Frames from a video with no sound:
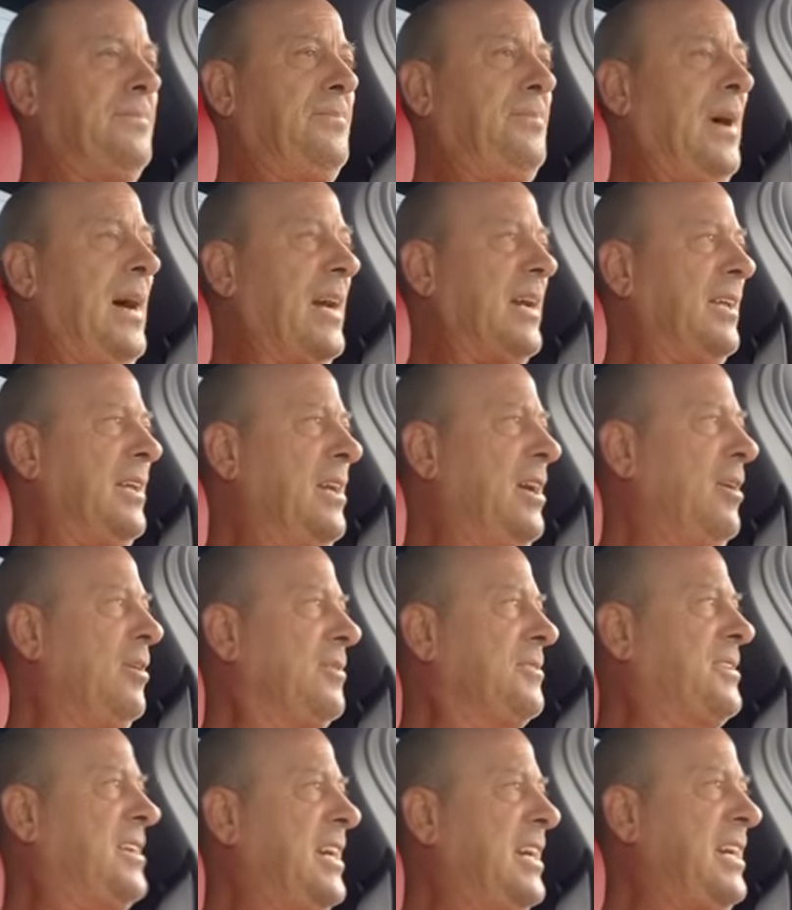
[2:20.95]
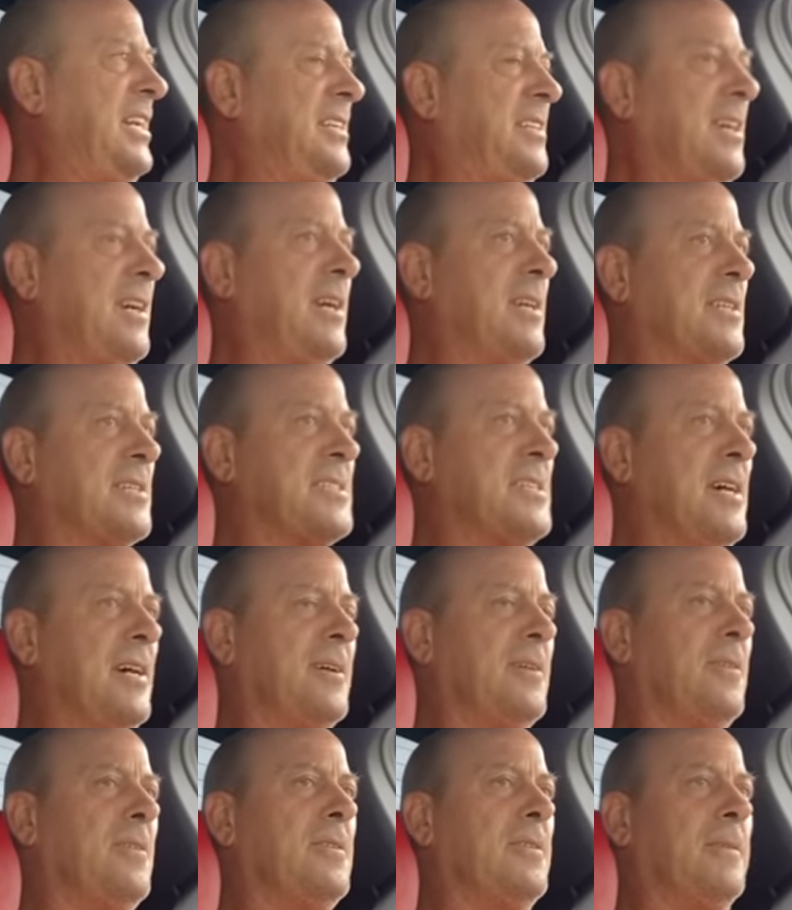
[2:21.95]
Fuck, the old ticky ticker's
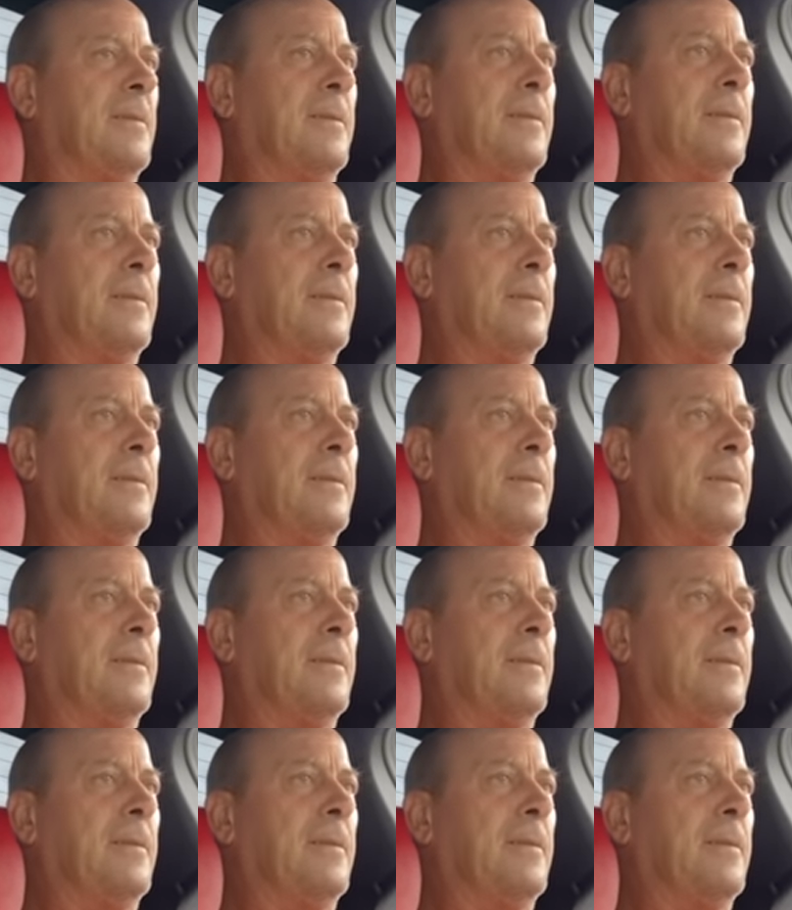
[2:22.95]
no good.